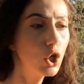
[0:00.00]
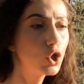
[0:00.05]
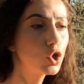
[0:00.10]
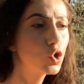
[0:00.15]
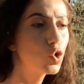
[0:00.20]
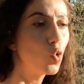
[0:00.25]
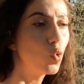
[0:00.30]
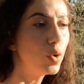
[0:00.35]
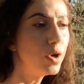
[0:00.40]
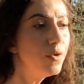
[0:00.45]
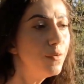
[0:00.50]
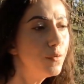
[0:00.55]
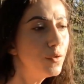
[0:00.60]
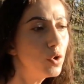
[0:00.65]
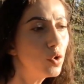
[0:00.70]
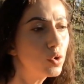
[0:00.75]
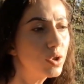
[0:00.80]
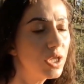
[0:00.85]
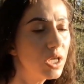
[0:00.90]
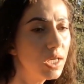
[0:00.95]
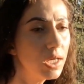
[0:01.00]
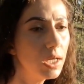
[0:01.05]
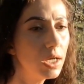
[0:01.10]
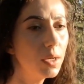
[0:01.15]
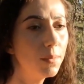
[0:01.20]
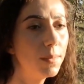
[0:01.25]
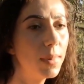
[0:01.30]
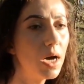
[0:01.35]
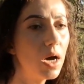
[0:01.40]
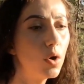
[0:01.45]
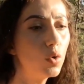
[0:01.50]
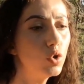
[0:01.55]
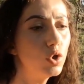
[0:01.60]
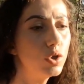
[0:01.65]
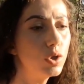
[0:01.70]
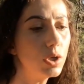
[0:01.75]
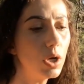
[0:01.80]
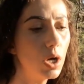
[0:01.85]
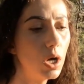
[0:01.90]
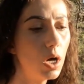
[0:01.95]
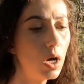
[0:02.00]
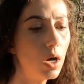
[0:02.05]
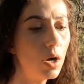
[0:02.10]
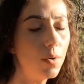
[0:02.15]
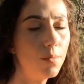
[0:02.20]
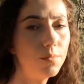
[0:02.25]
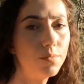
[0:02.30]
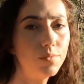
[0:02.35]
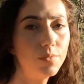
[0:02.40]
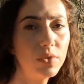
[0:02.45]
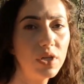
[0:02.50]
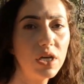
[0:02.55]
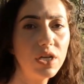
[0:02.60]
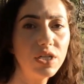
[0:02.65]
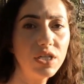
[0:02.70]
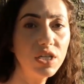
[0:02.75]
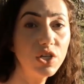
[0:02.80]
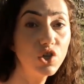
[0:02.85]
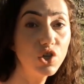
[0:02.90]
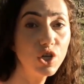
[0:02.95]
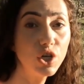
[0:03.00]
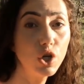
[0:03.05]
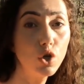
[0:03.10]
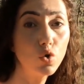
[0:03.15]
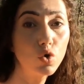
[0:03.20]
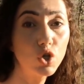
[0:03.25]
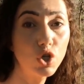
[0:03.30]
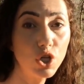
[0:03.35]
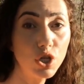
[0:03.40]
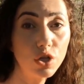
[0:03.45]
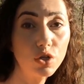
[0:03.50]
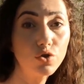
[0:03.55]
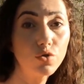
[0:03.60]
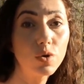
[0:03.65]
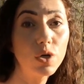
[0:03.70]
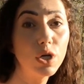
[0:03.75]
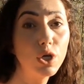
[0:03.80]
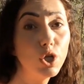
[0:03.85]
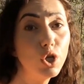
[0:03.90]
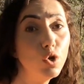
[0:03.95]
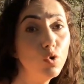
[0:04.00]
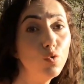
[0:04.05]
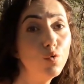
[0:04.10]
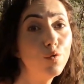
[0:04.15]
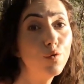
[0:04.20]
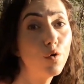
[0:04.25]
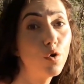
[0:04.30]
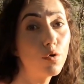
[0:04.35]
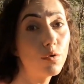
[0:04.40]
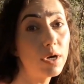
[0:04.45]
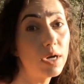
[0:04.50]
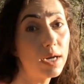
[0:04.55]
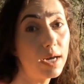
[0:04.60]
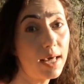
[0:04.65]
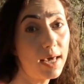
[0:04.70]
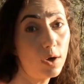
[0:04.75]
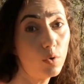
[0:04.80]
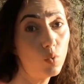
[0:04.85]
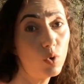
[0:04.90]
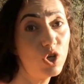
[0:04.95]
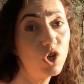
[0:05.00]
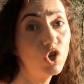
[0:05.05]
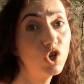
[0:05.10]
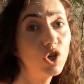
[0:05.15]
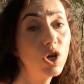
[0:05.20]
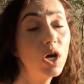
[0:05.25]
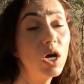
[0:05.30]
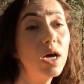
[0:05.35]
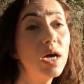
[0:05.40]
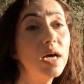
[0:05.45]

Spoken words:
So if you're thinking about teaching your children a new foreign language,